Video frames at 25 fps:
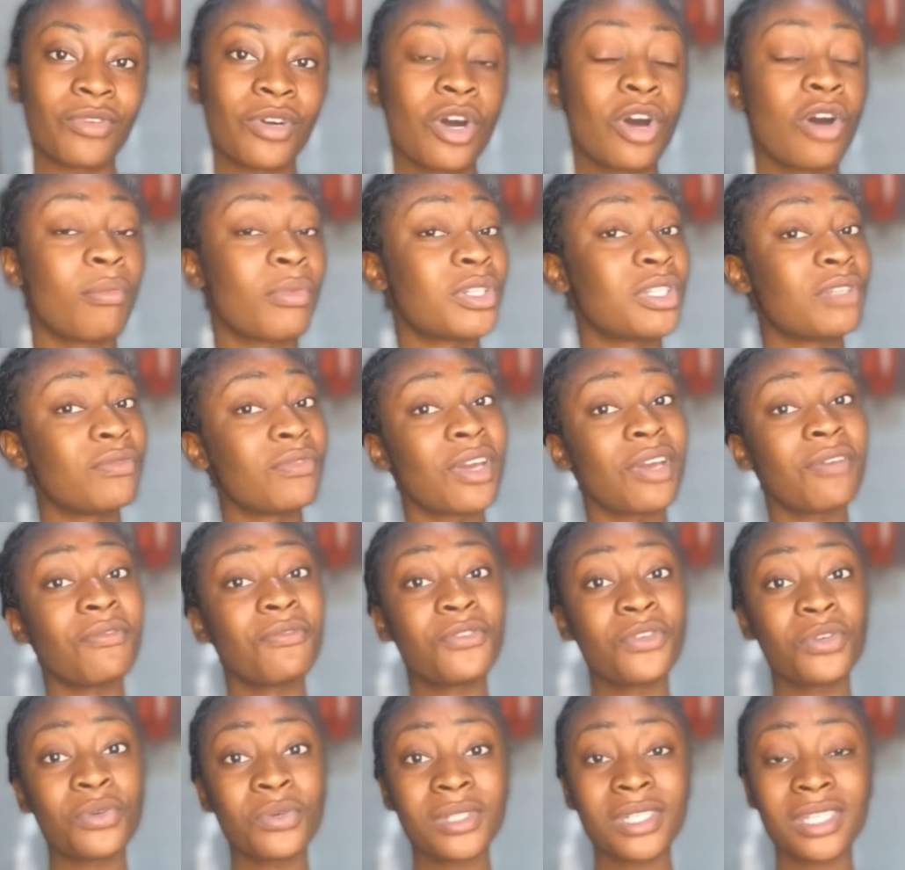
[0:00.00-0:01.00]
But if you're
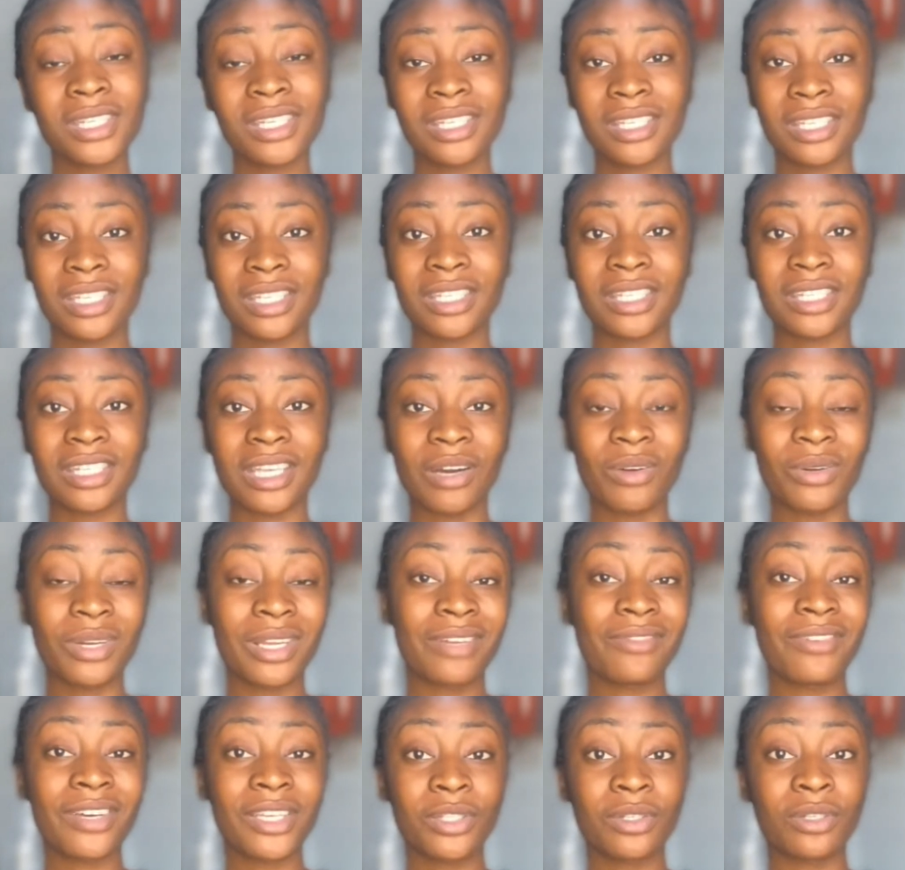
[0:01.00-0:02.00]
infusing this, I will
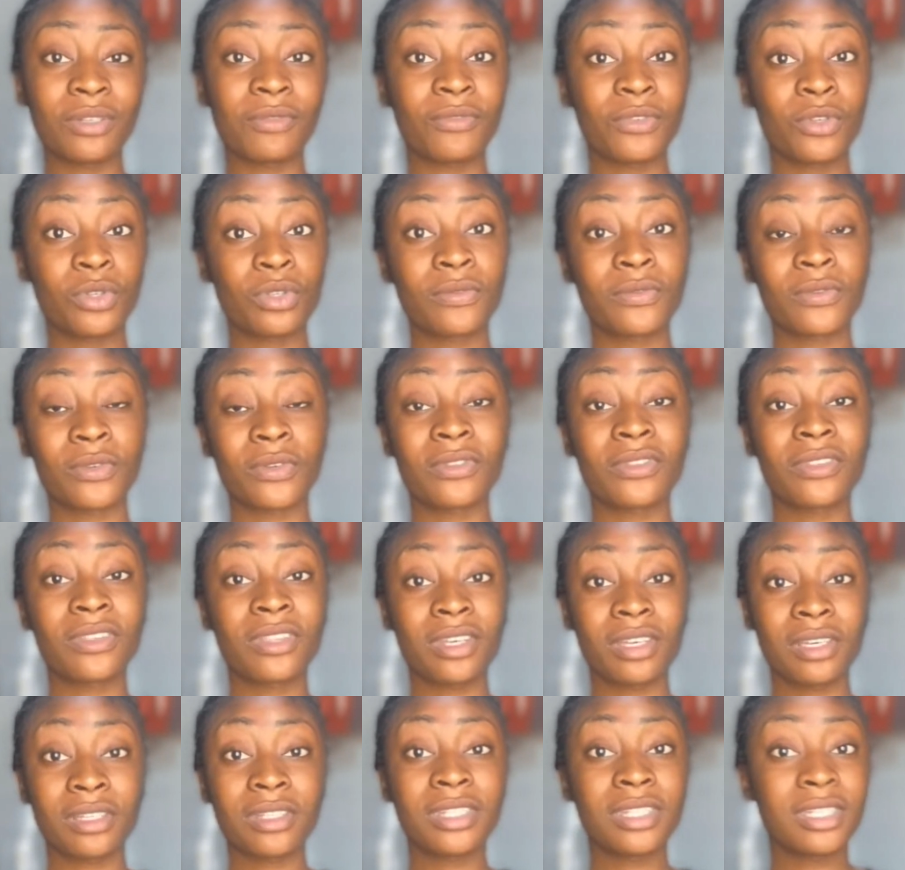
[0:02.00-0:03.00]
advise you infuse for
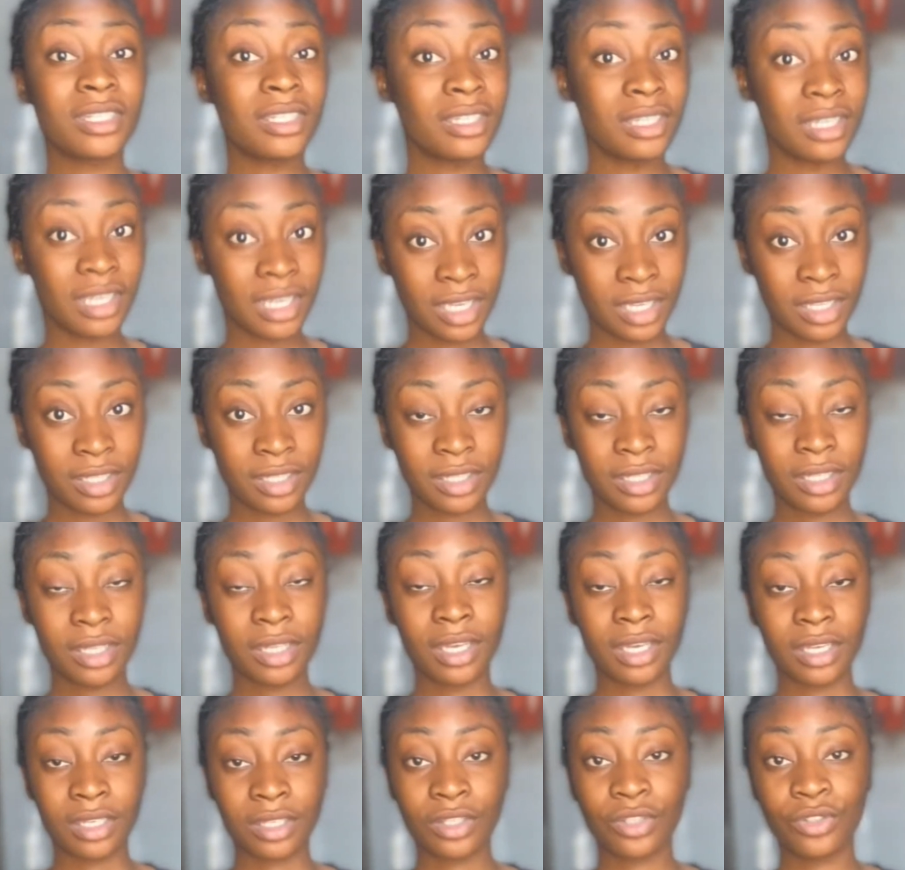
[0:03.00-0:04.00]
30 days.
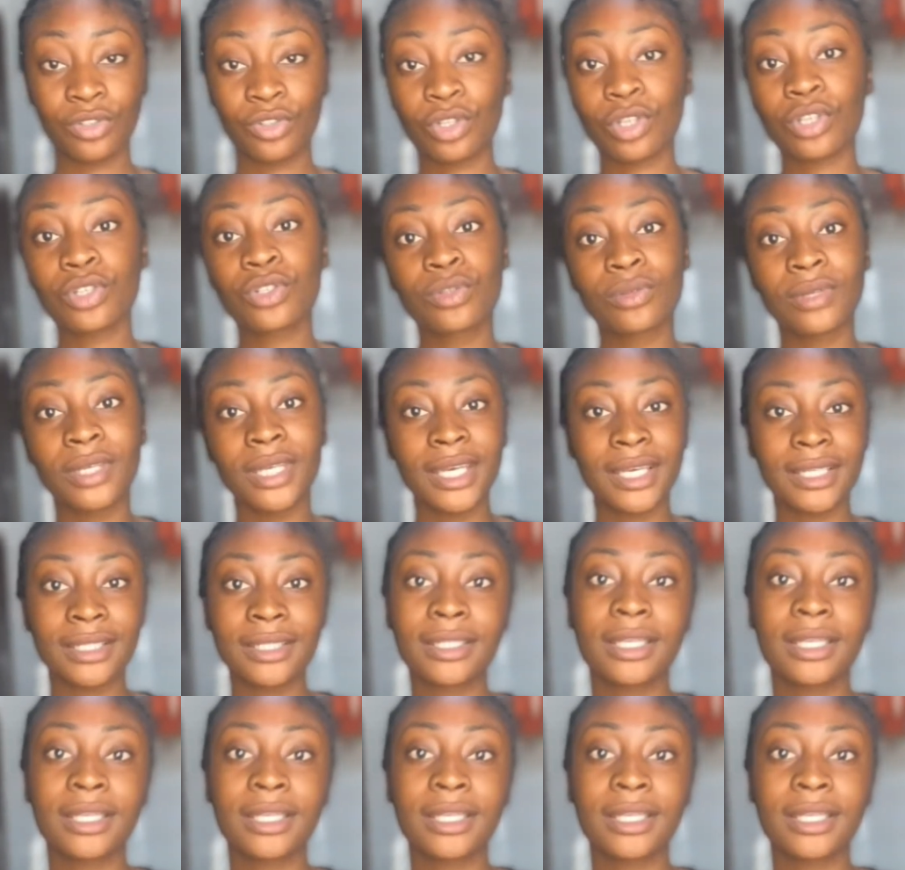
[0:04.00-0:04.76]
Yes, just to get